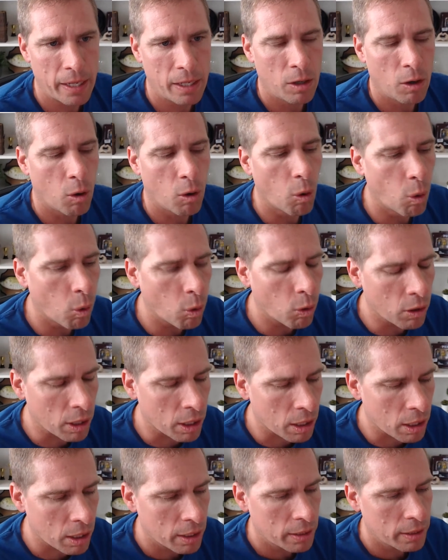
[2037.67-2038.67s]

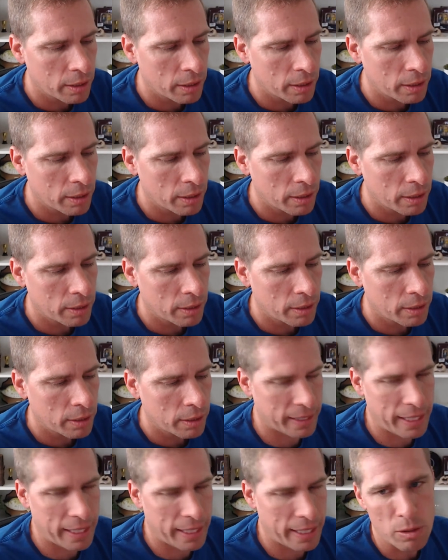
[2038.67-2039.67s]
or possibly
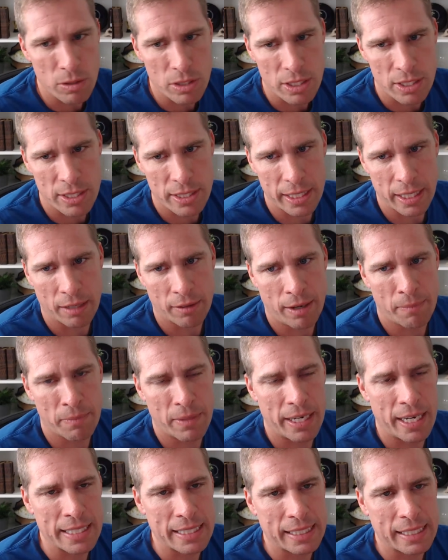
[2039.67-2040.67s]
they use a CRM
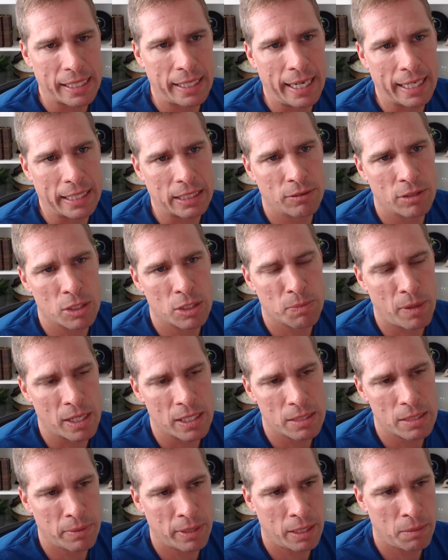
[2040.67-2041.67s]
that doesn't connect to
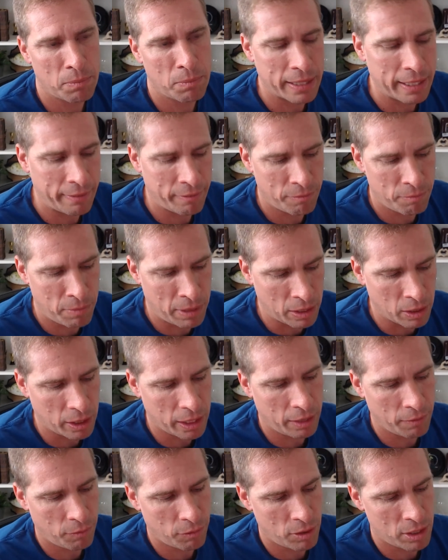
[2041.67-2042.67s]
ResponsiBid, but they've been
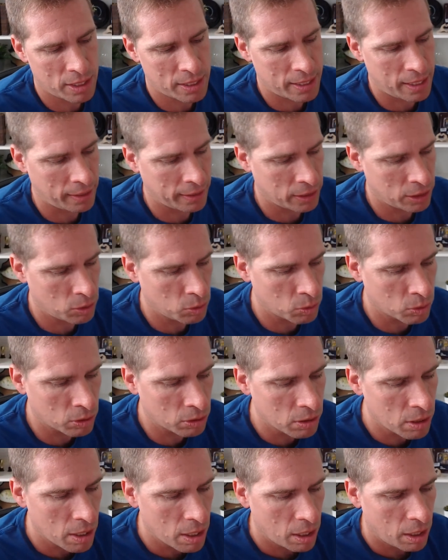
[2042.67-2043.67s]
looking for a selling
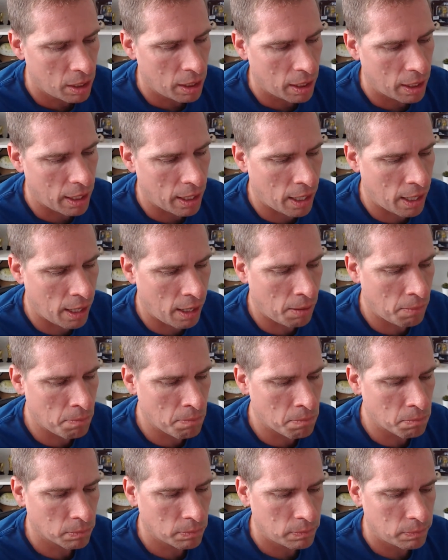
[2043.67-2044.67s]
tool.
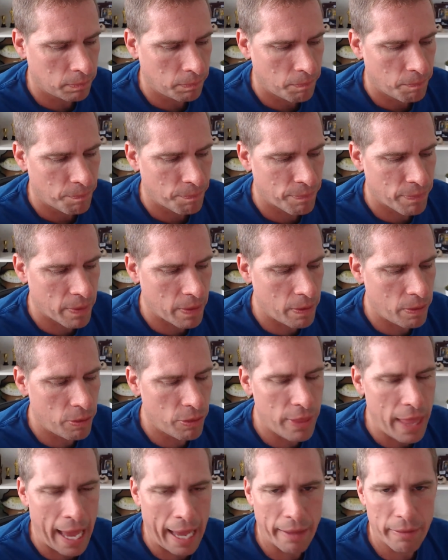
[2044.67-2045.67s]

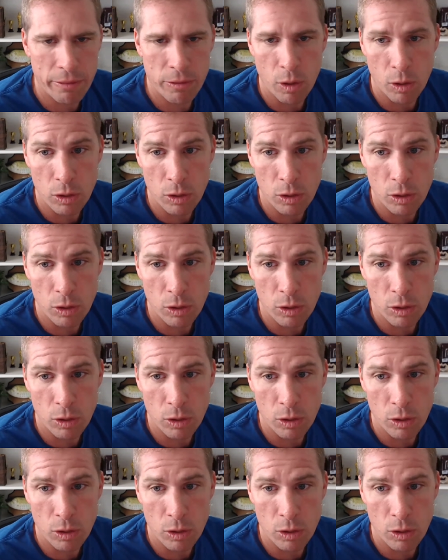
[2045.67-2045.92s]
Those